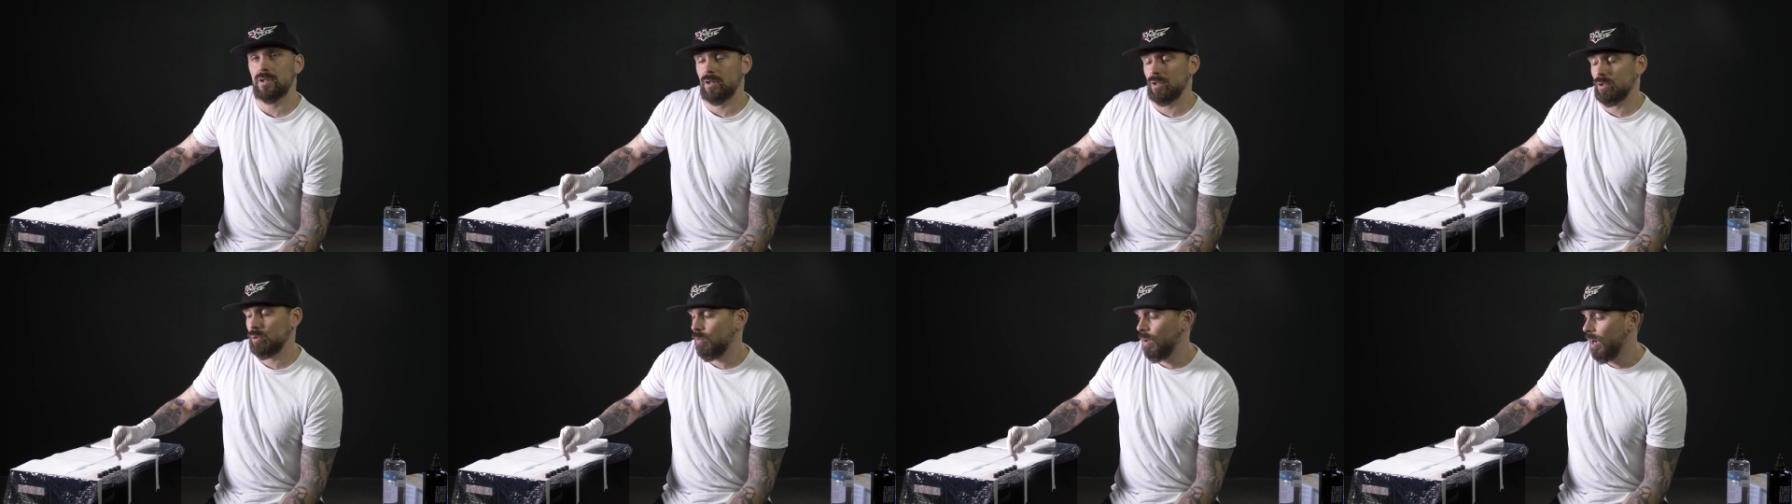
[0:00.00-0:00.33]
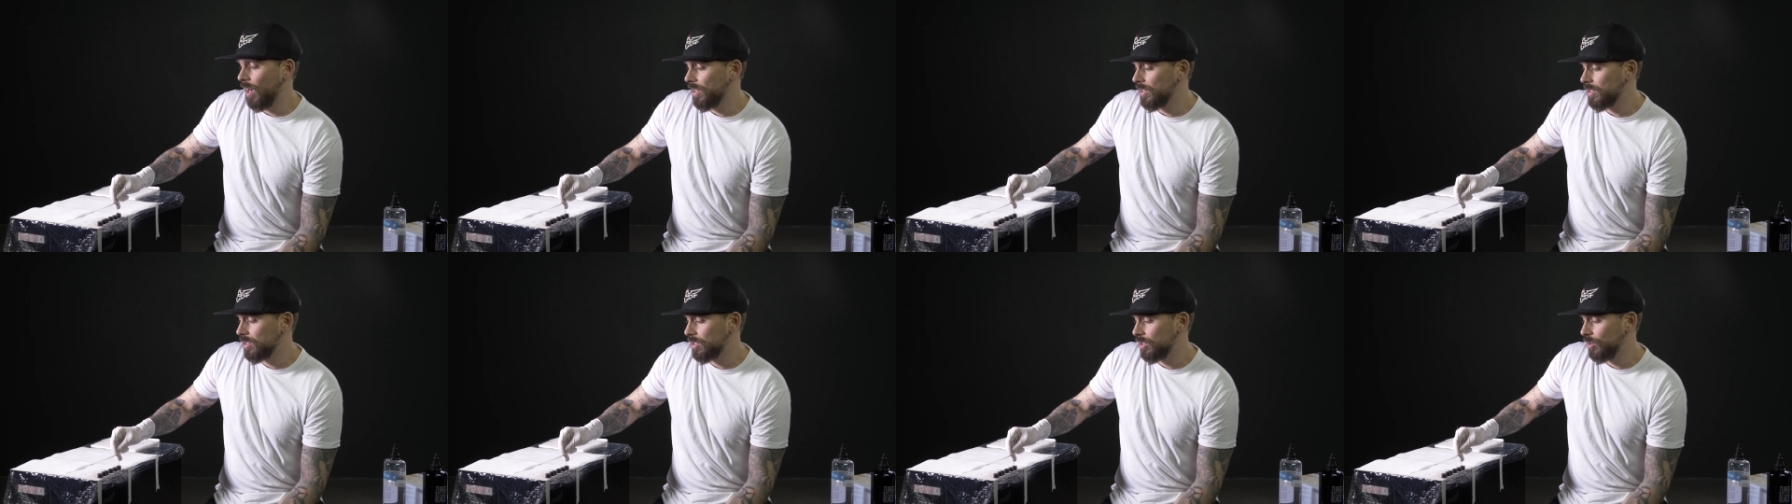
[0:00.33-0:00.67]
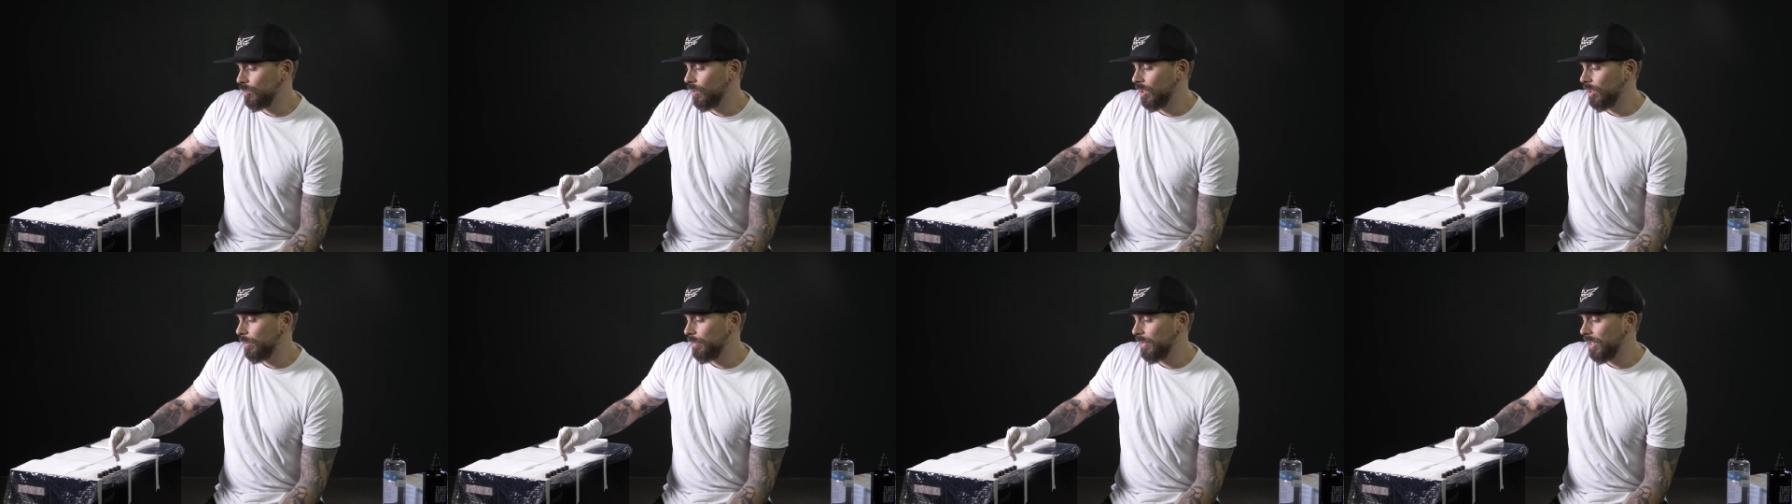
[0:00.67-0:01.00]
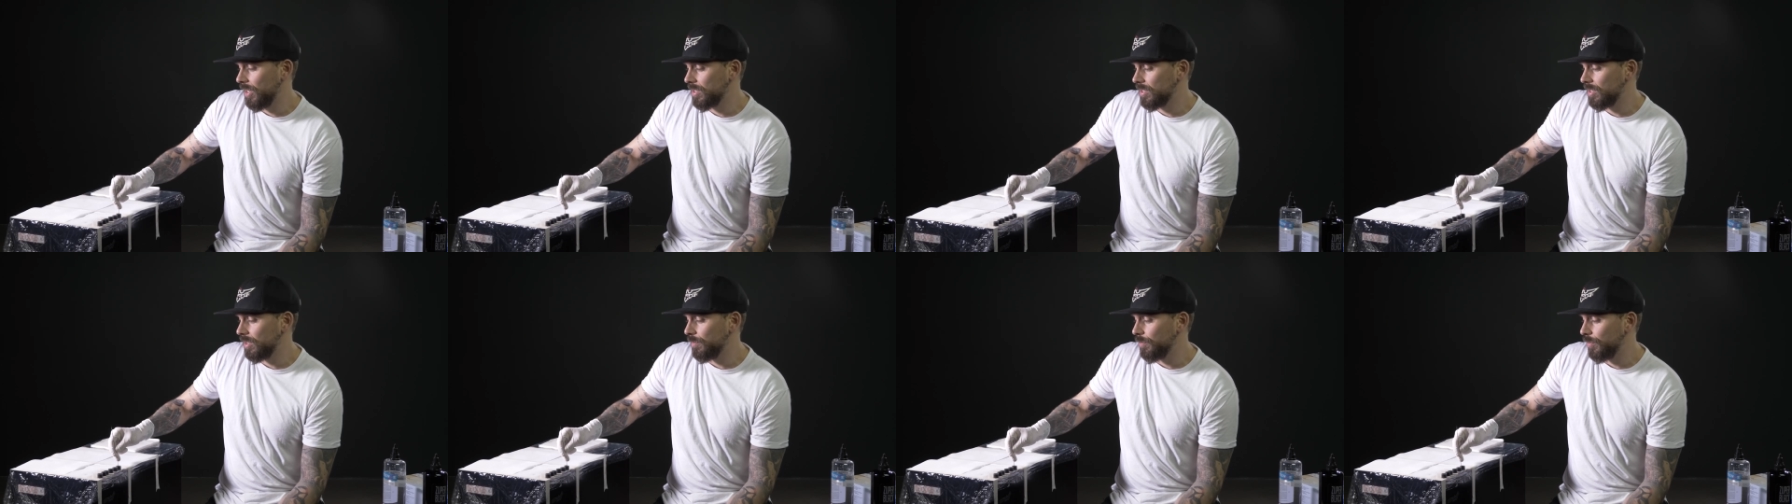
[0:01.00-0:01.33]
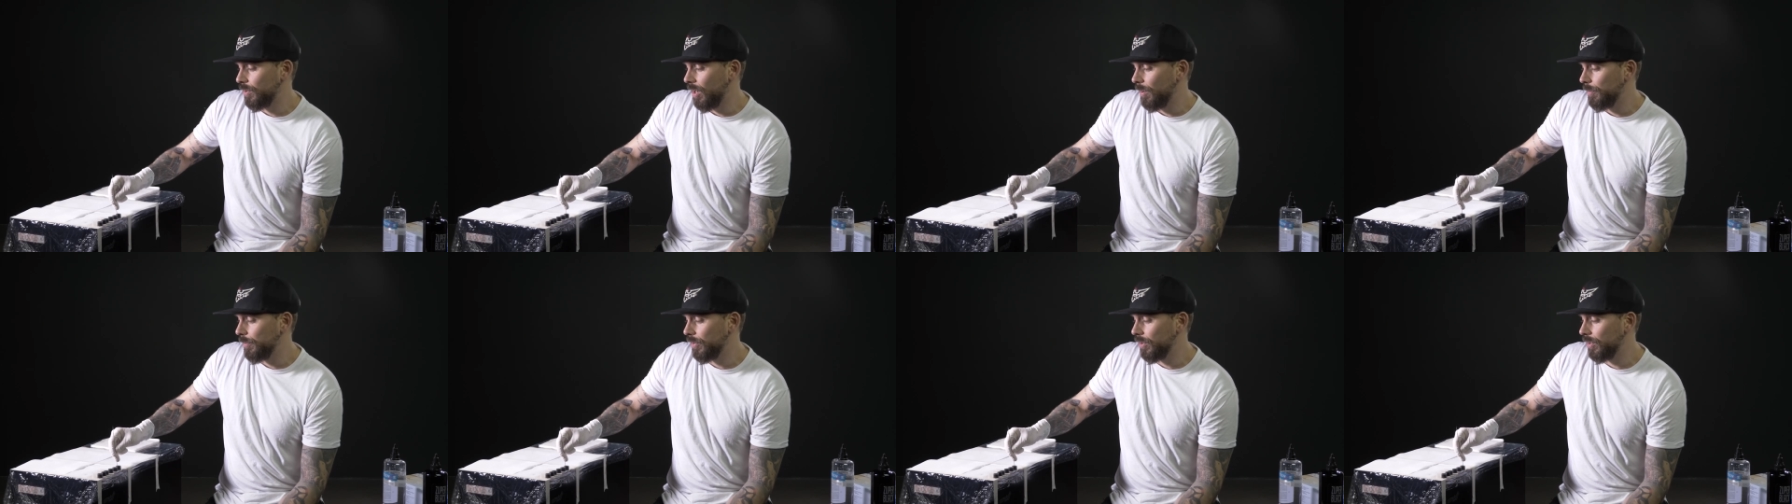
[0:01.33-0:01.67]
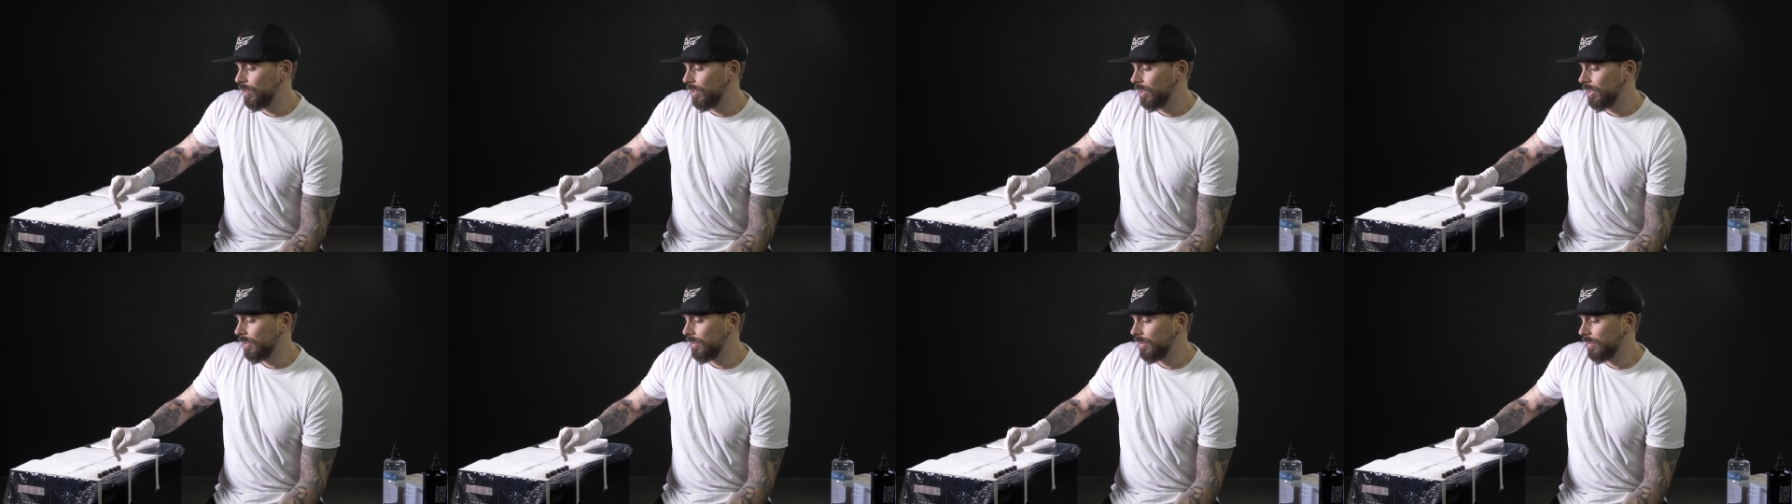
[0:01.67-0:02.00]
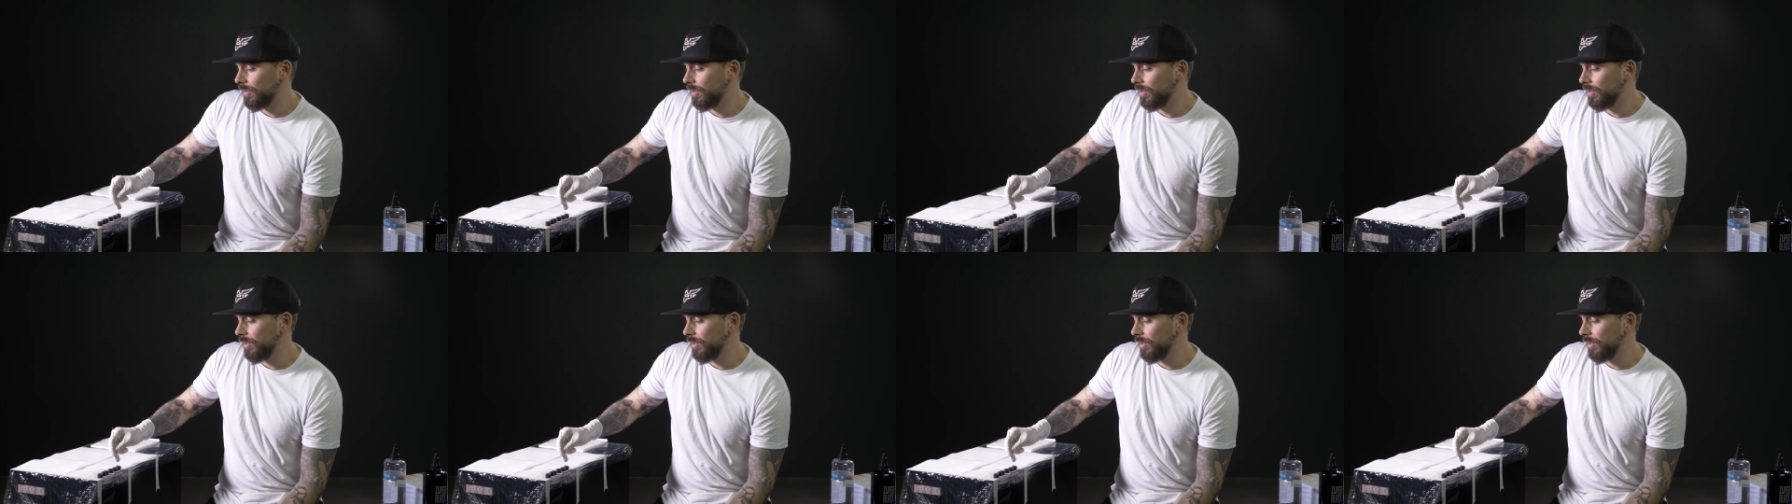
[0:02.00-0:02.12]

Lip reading: or twice, you wanna mix it properly.